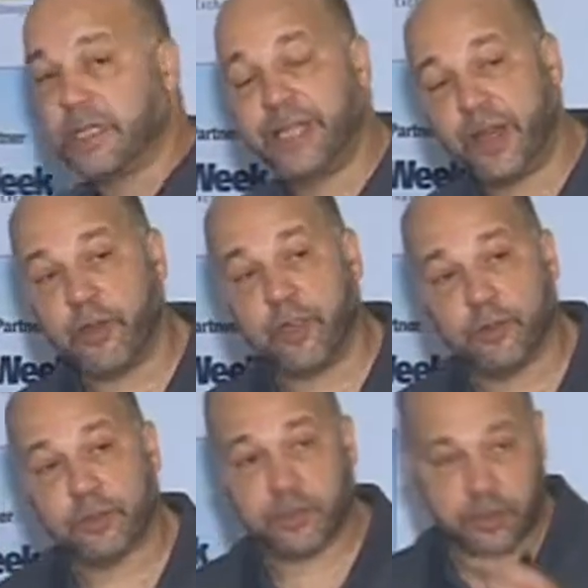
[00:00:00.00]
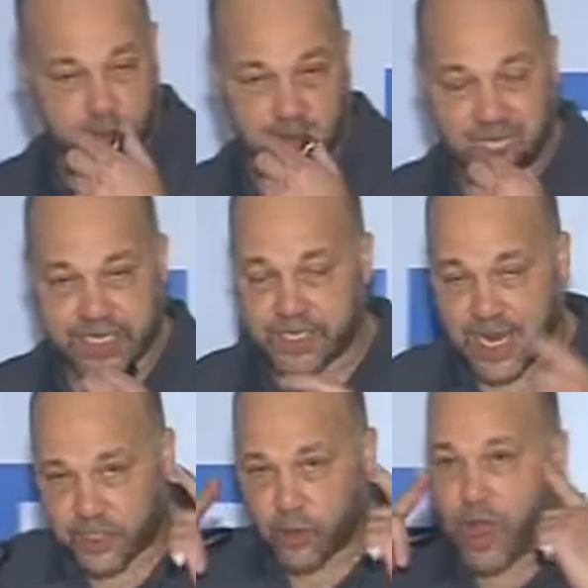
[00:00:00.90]
materials, this is
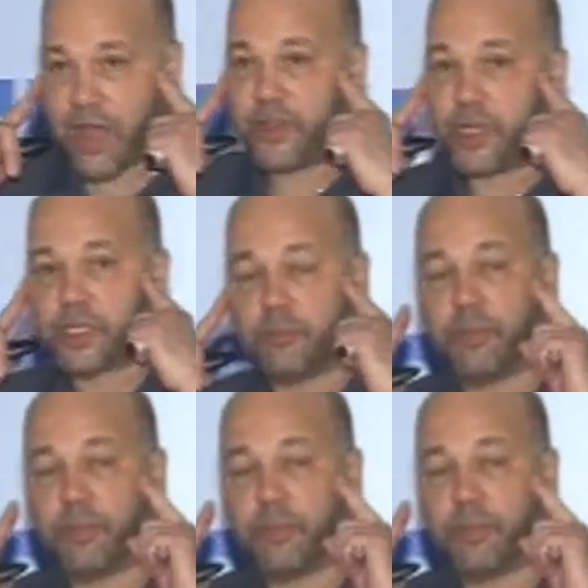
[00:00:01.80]
not so obvious,